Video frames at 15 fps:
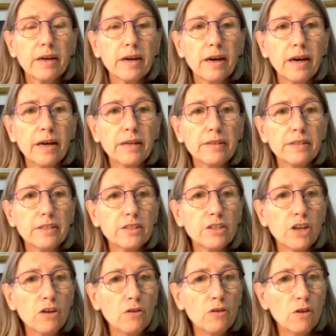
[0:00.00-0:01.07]
And it's
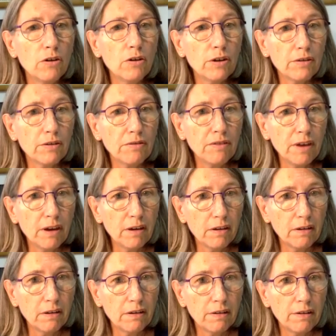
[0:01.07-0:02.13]
no longer
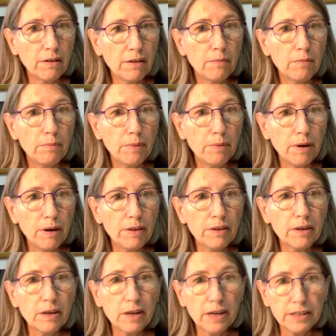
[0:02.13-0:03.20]
thickened by the
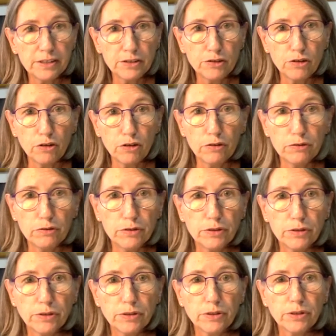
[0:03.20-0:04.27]
cholesterol.
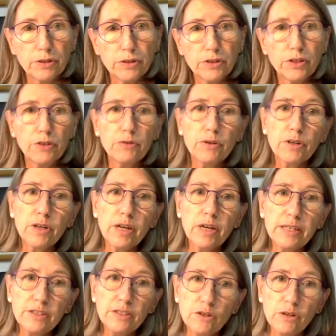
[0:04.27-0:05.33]
So
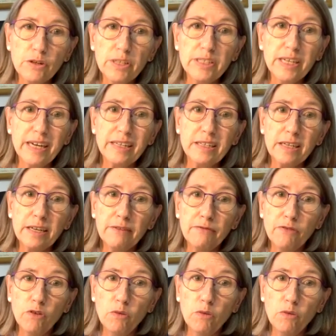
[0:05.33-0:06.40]
cholesterol is actually a
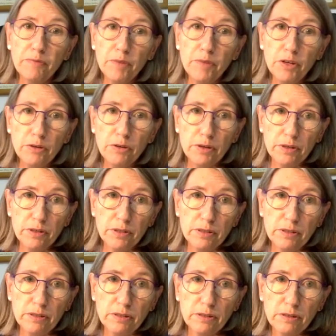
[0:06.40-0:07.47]
form of
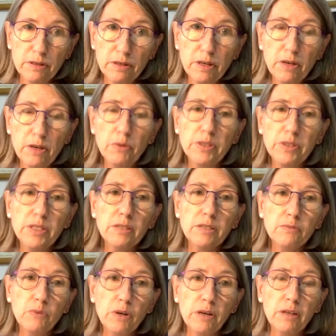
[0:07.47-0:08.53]
mucus, which is
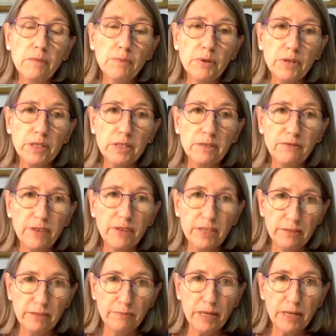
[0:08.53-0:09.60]
one of the body's
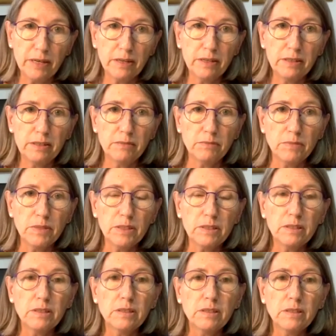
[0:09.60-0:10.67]
defensive mechanisms